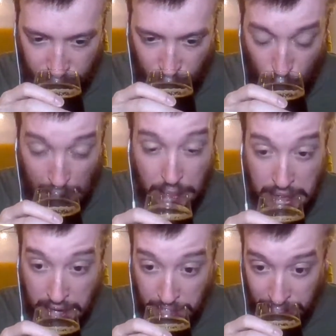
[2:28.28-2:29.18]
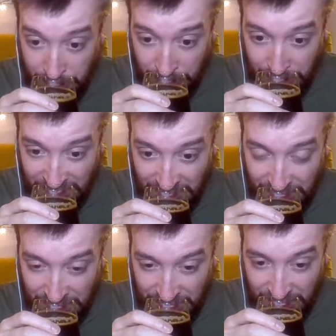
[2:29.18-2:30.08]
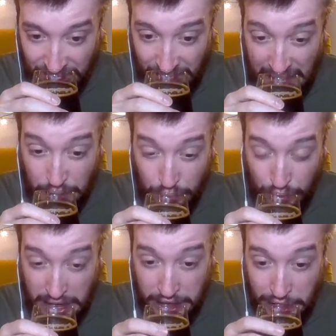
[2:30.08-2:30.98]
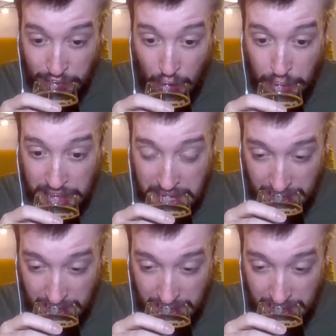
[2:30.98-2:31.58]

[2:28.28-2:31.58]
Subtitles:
Wow, yeah. That is rich and roasty.